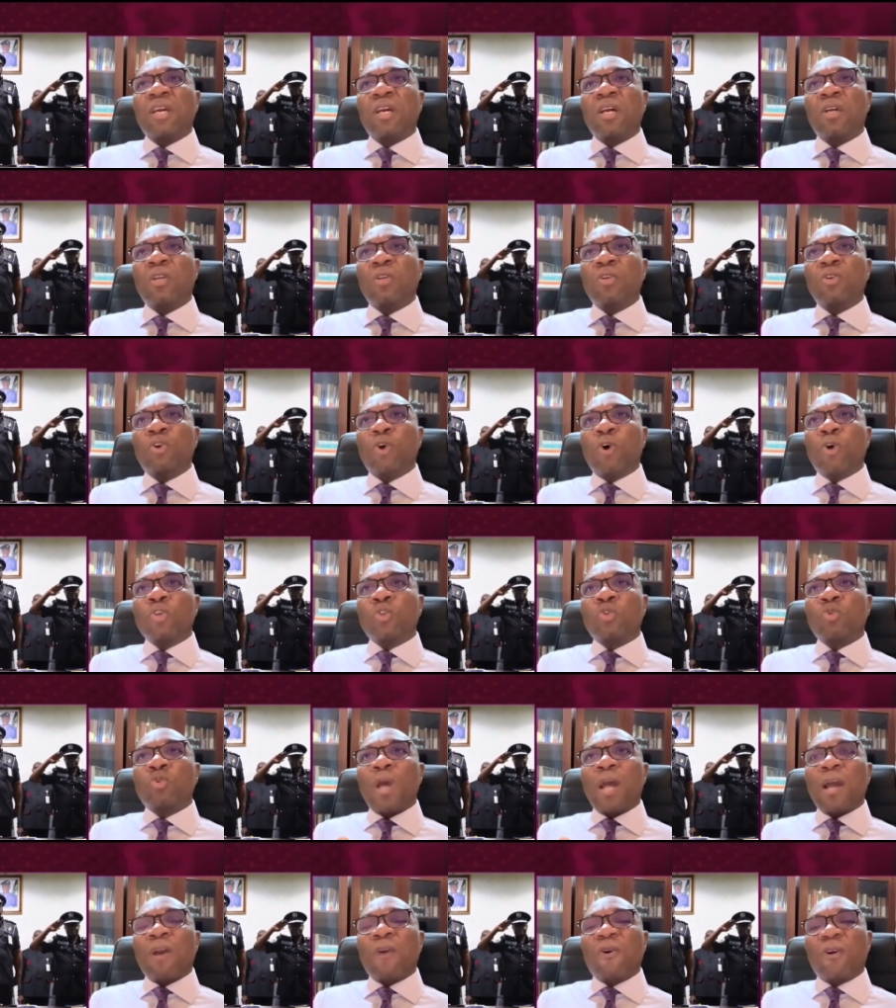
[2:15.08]
that
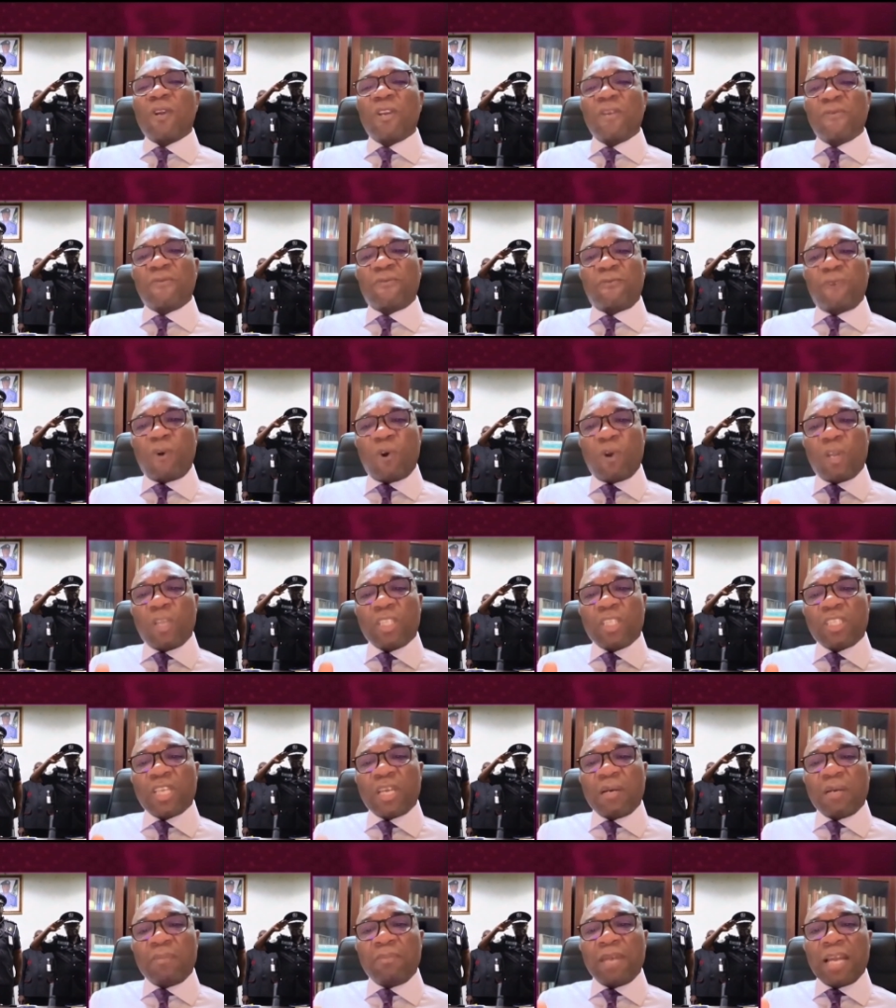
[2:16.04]
those who are
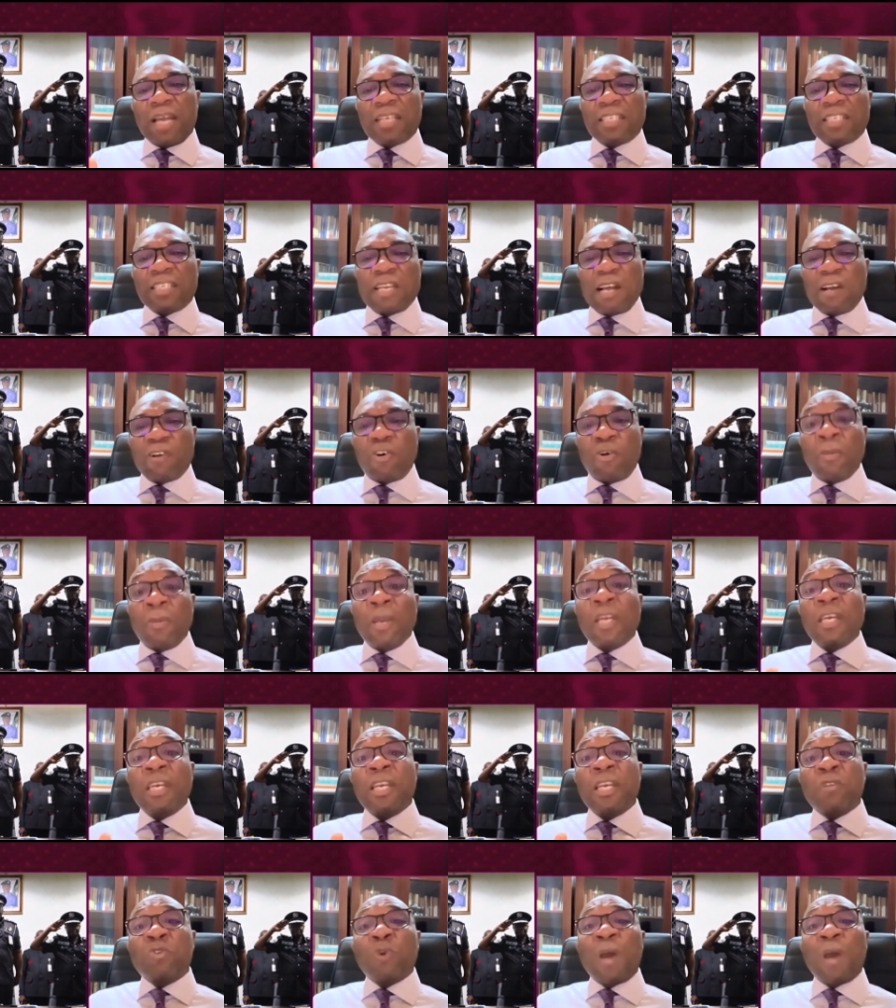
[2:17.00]
calling for interim
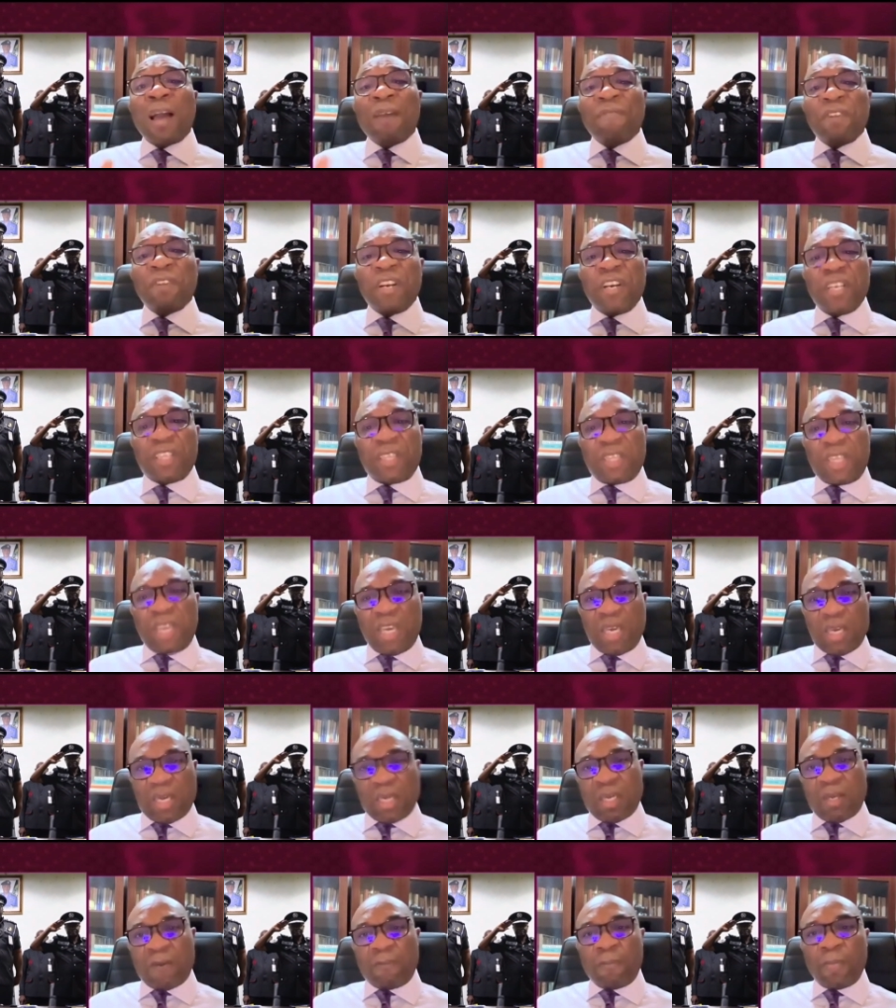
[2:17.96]
national government need to have
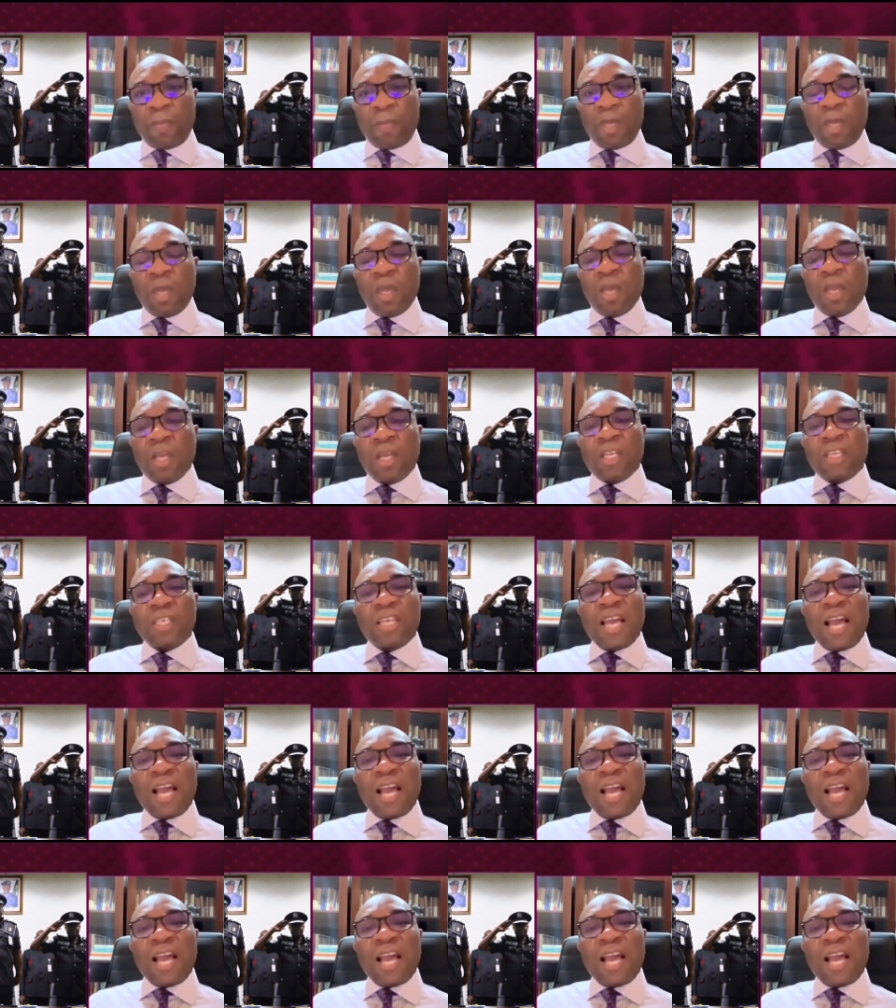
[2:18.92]
a rethink.